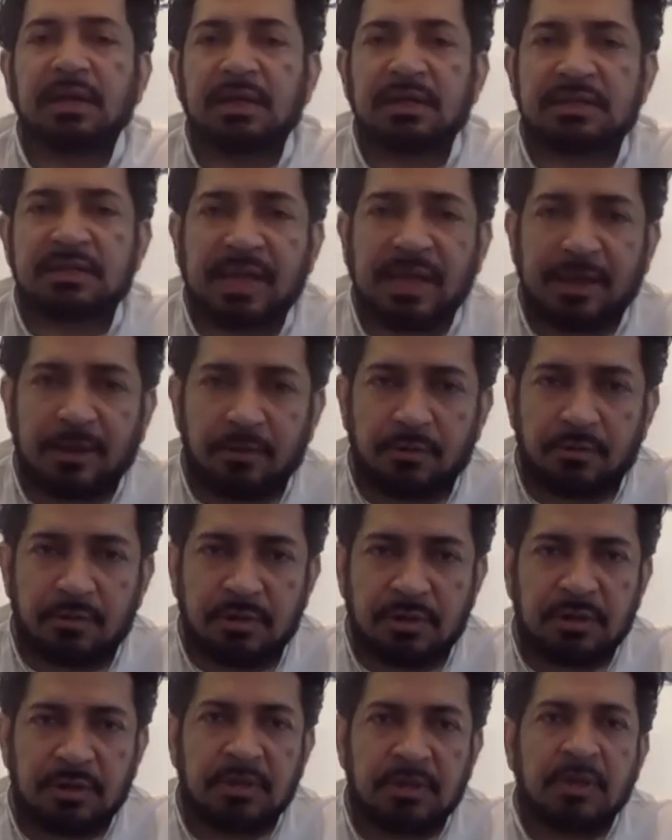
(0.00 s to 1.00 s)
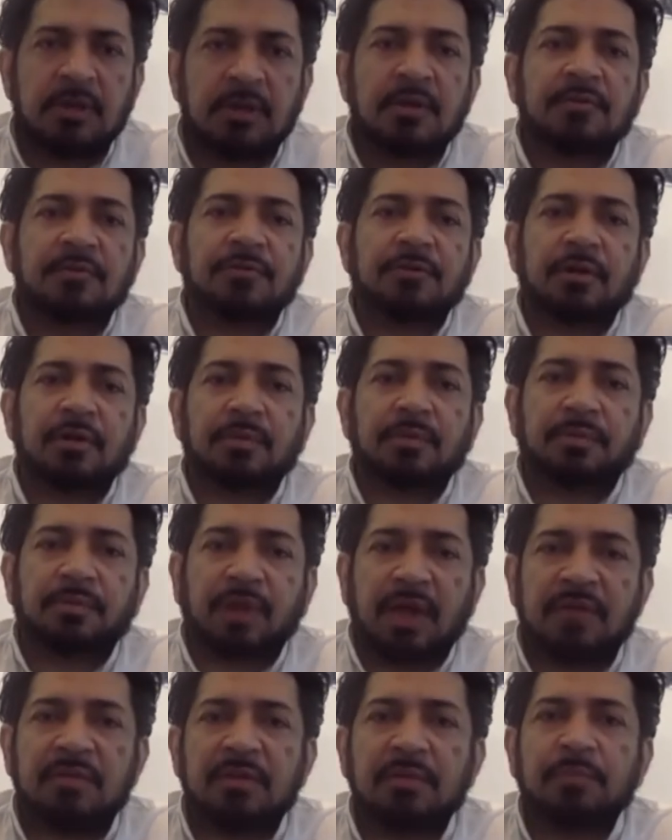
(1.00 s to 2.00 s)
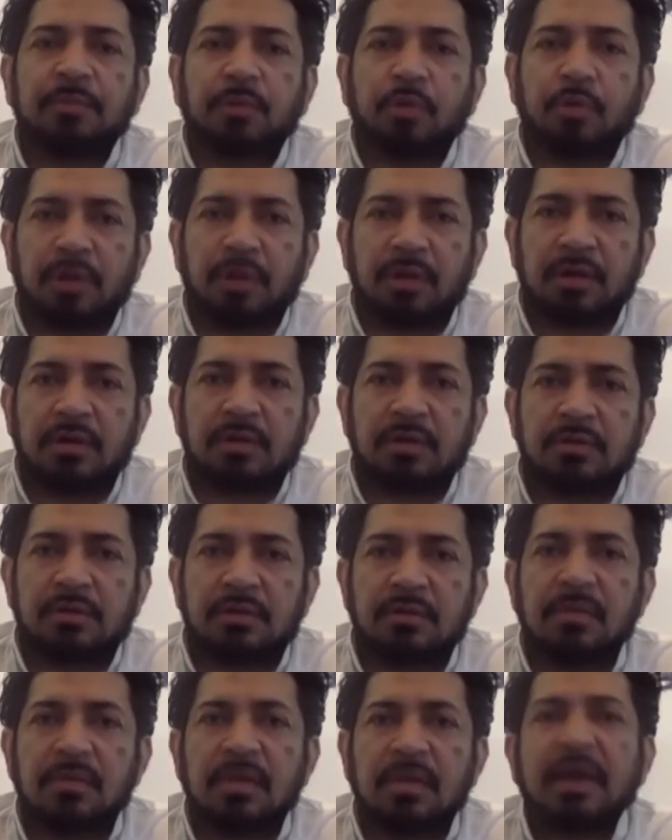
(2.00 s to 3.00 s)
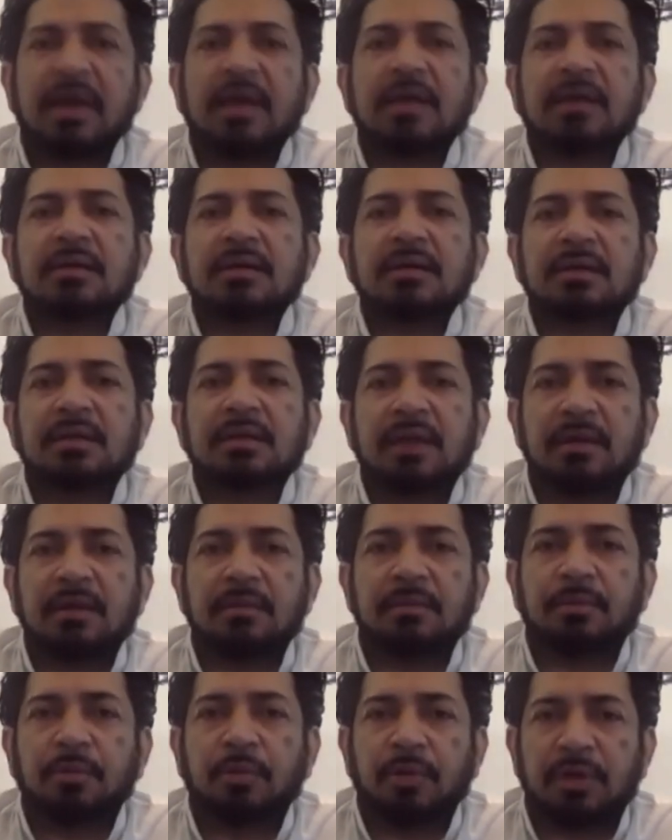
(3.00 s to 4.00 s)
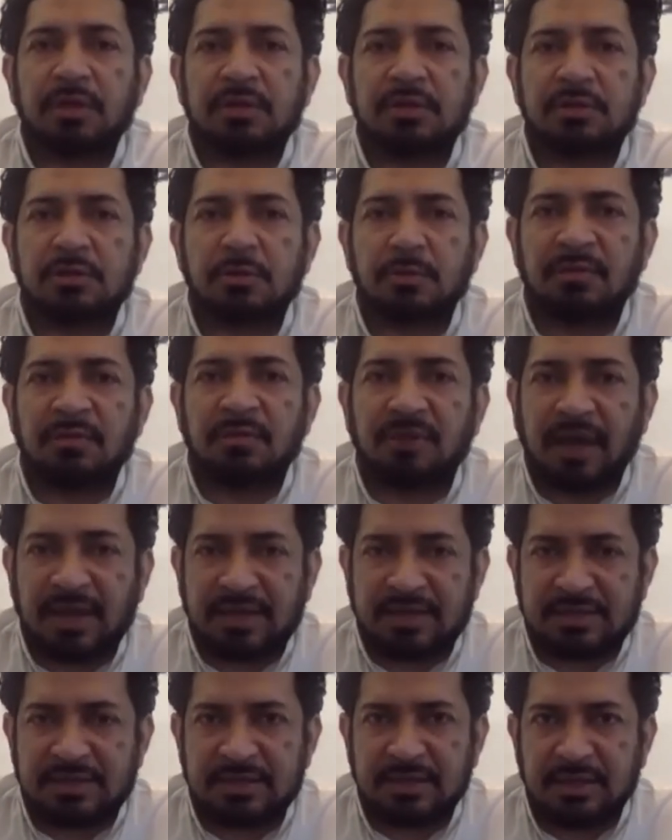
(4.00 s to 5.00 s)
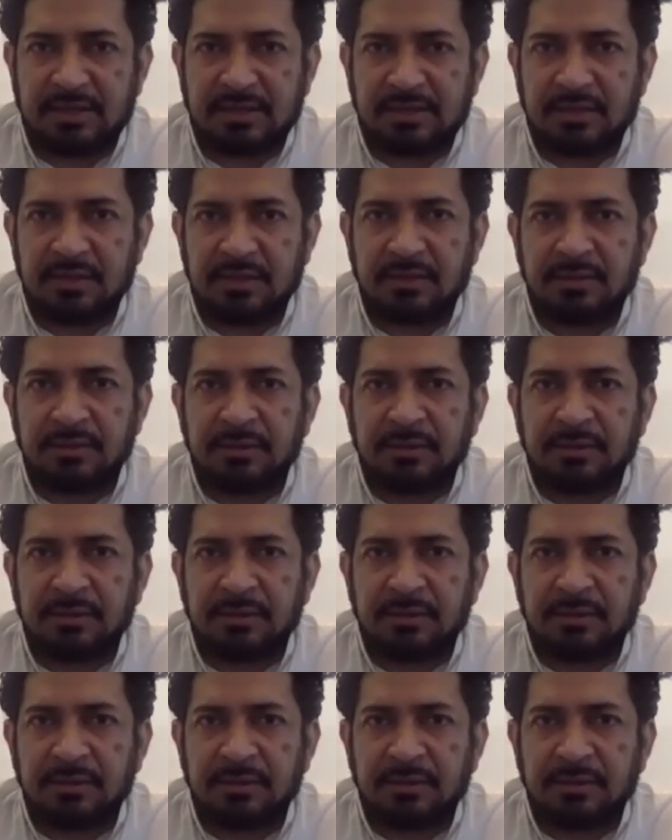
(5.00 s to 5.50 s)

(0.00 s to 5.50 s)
sound for a private employer to demand their employees to be vaccinated,